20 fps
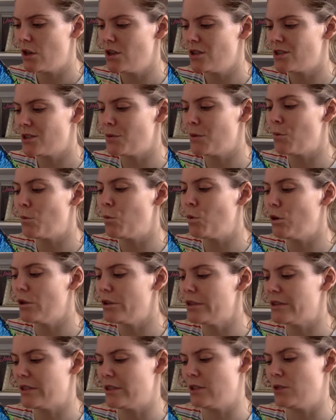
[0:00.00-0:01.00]
So it
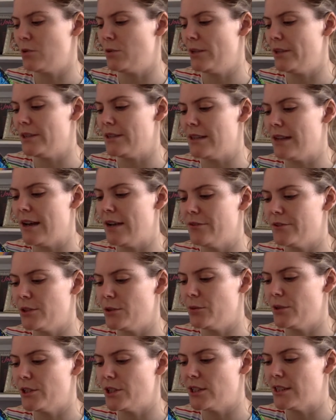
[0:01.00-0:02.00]
was the twins' laughter
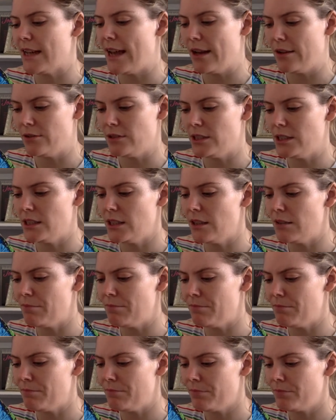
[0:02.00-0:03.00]
which had hounded him.
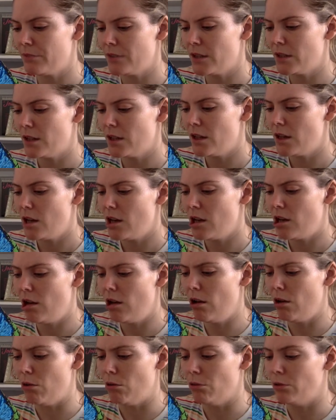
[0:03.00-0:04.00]

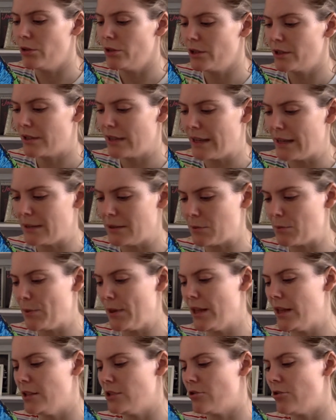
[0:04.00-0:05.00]
"Oh," gasped
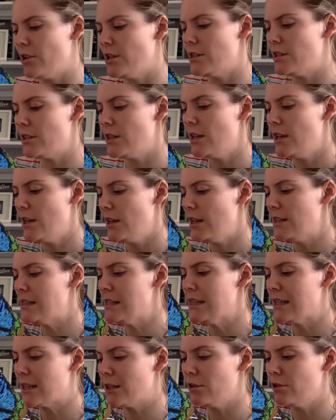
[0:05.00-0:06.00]
Beatrice, "it's
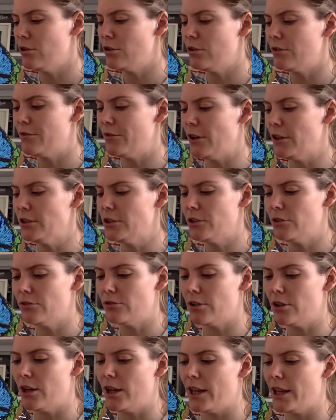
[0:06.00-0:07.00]
little Lord
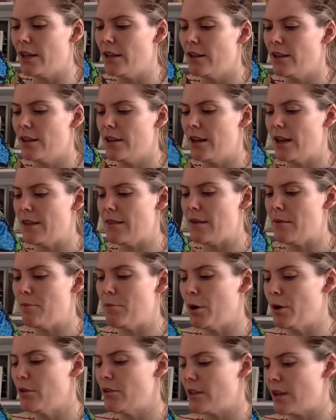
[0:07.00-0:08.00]
Fauntleroy." And then
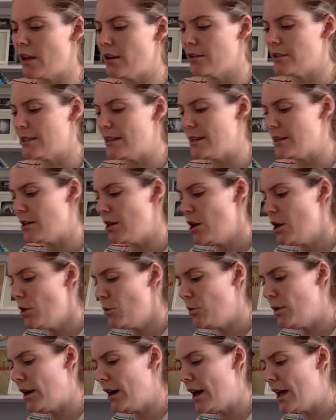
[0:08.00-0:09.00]
both girls said,
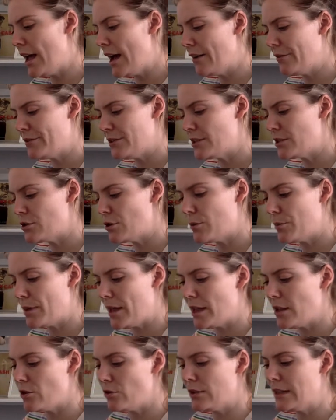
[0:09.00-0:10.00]
"Will I have to stop
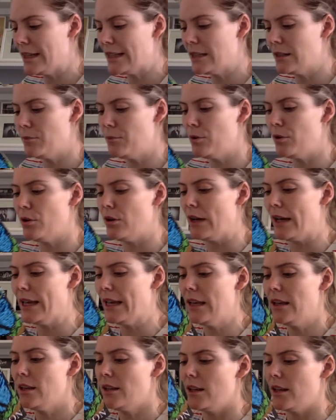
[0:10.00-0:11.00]
being your little
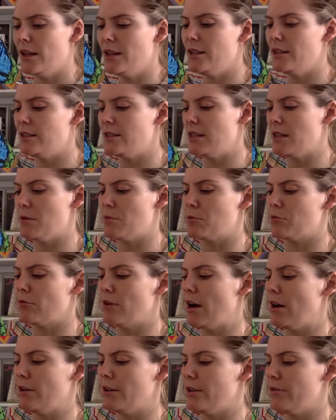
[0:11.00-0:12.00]
boy?" in a deep,
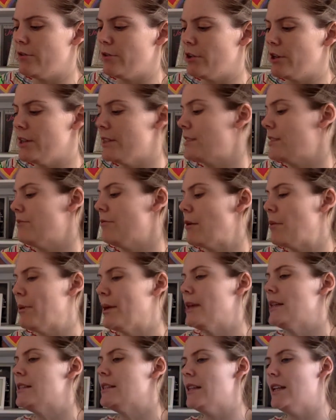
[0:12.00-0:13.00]
growly voice, and
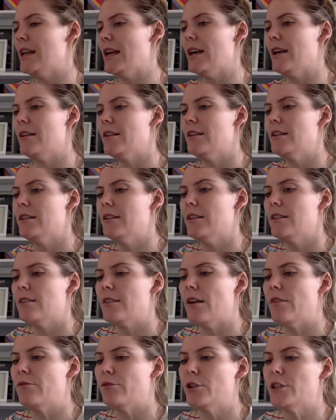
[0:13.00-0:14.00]
repeated it,
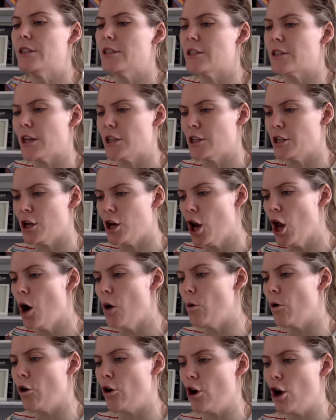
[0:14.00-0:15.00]
their voices getting
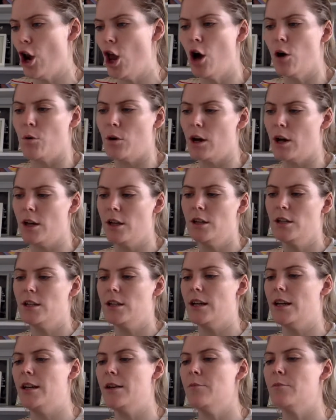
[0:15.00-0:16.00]
lower and lower.
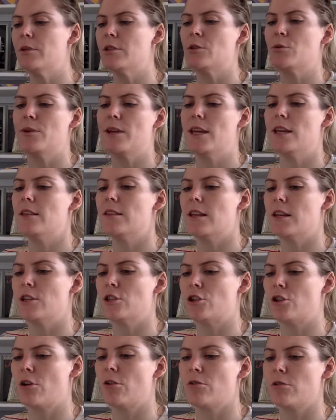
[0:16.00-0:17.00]
And in between they
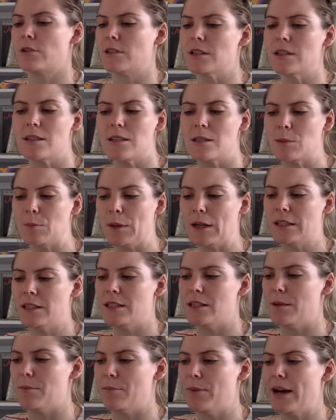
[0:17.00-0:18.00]
choked and spluttered
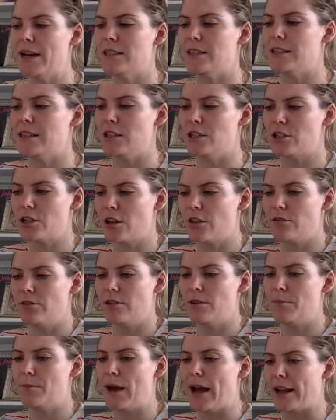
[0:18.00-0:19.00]
and patted each other on
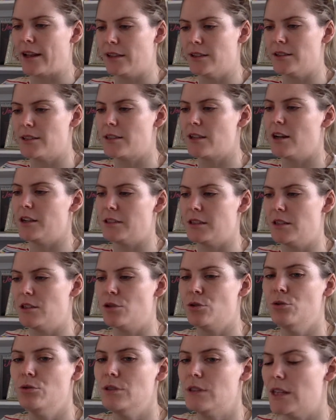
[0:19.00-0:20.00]
the back and started
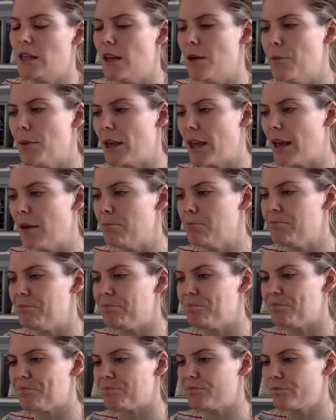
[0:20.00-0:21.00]
taunting him again.
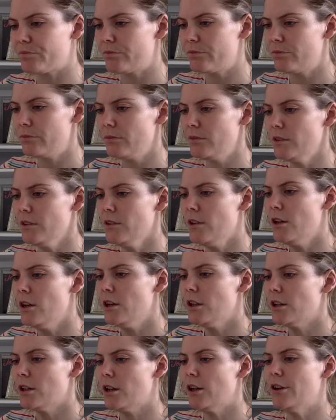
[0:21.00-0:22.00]

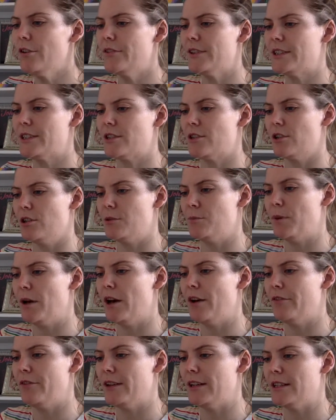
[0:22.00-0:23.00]
Clovis stood
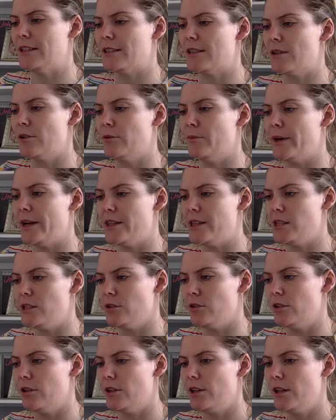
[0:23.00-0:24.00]
perfectly still by the
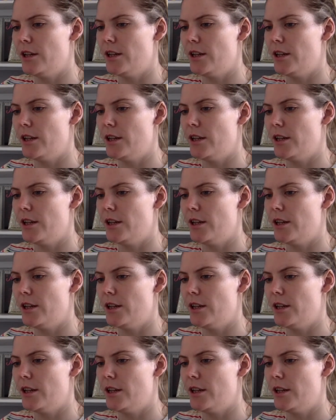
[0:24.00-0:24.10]
door.